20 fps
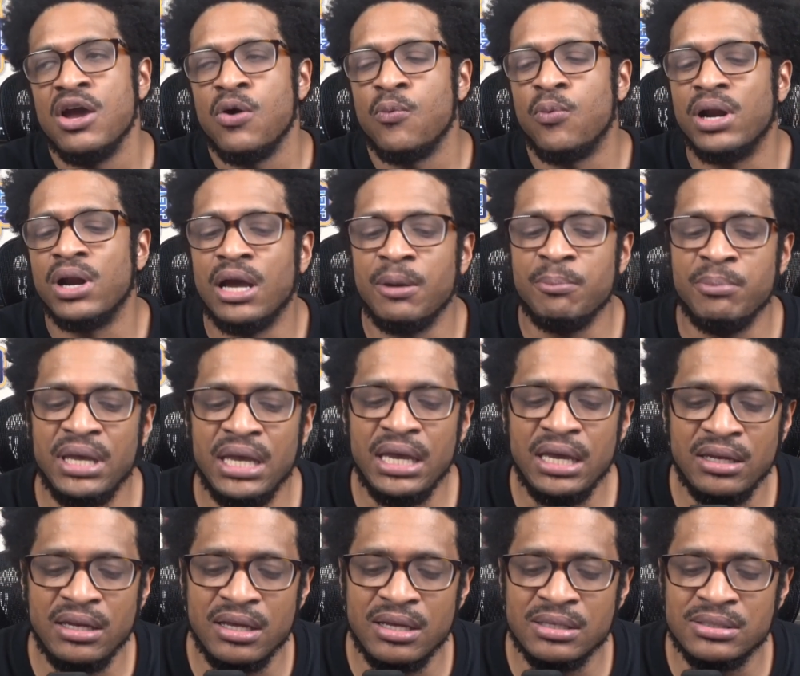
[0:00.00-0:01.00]
What I
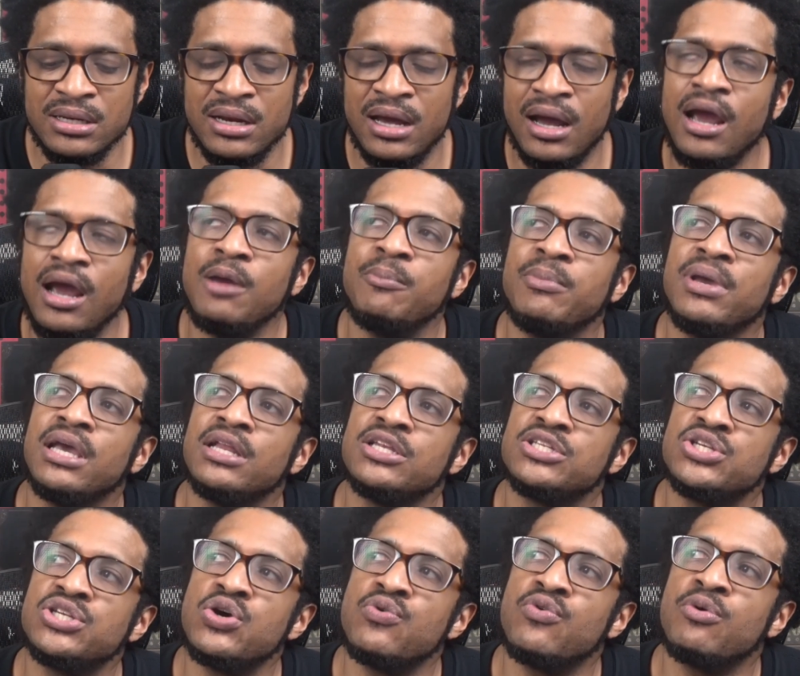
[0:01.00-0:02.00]
mean is, in Iron Man
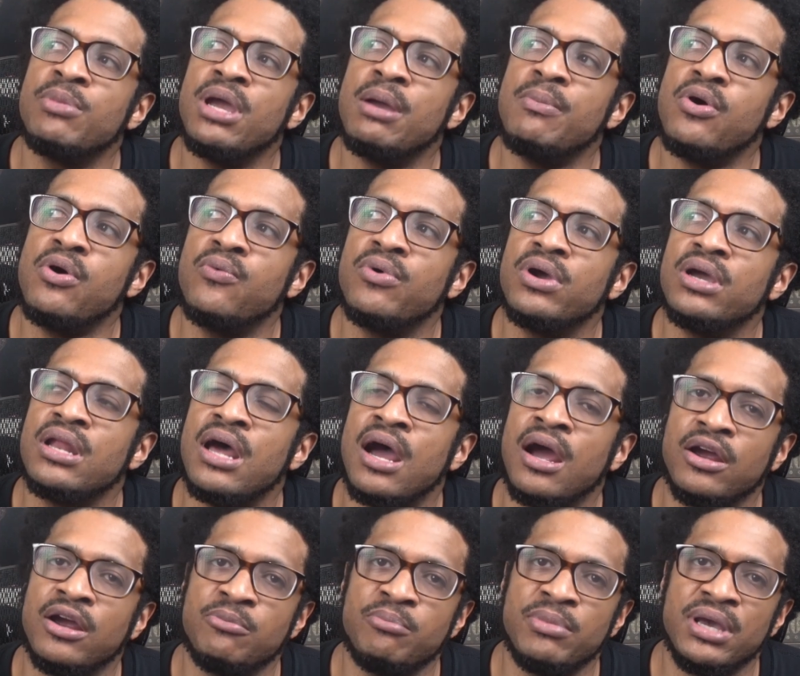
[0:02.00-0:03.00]
2, remember when
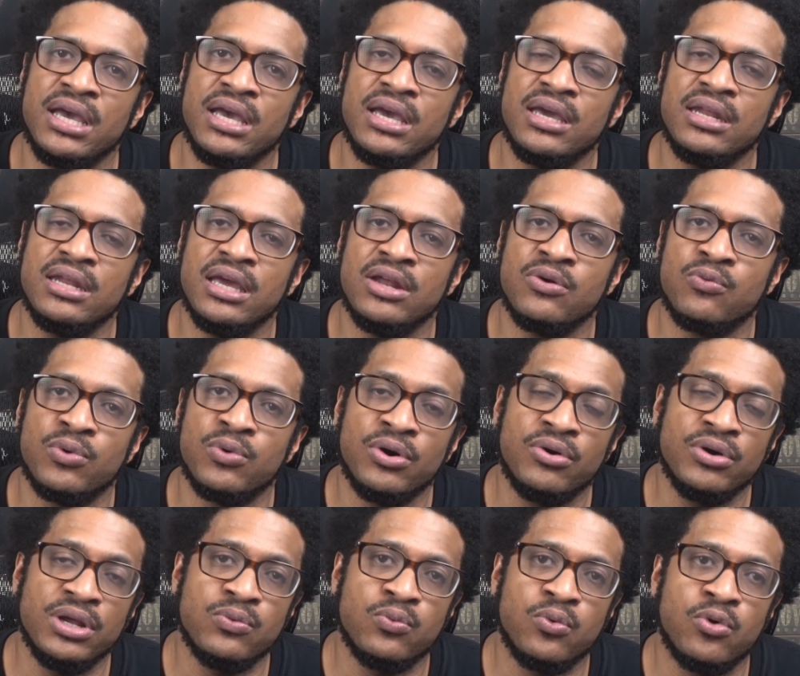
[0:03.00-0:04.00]
Iron Man and
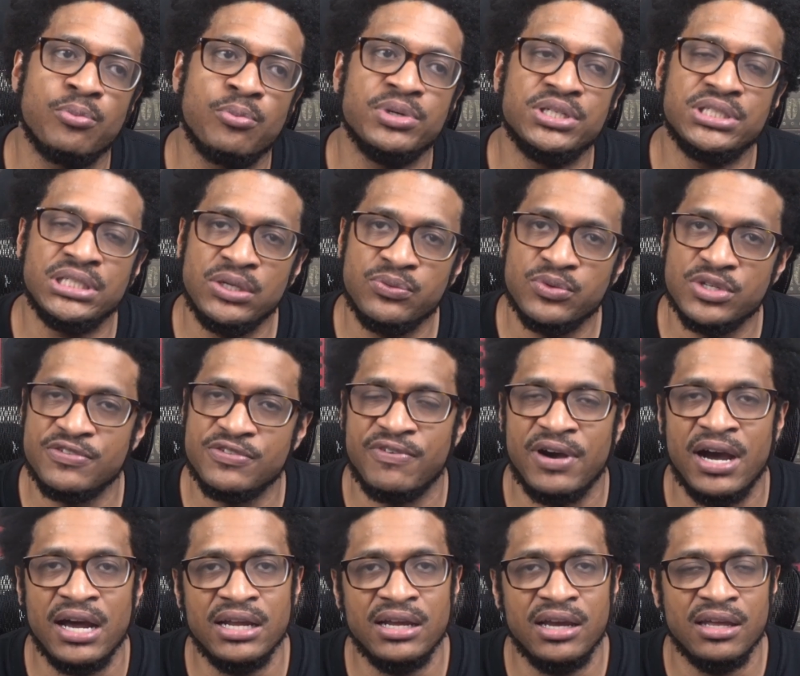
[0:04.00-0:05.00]
Rhodey War Machine was
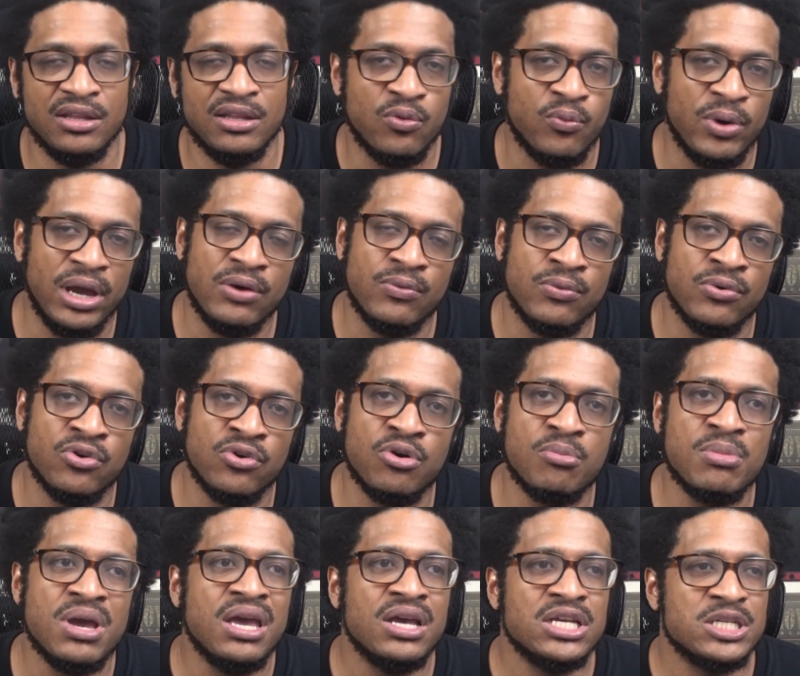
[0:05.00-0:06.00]
fighting in the weight room?